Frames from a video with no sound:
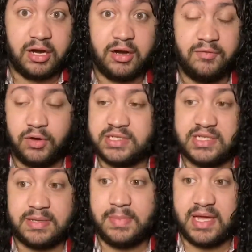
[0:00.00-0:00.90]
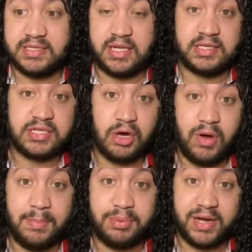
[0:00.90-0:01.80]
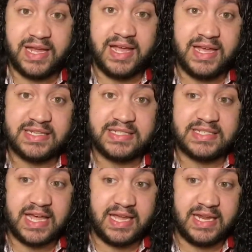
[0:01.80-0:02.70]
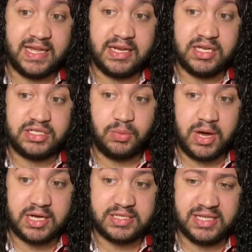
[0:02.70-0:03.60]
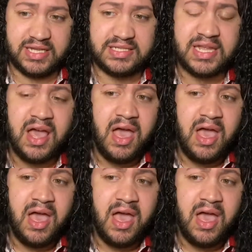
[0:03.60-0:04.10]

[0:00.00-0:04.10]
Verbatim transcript: Her voice is amazing, so I'm pretty excited to watch this.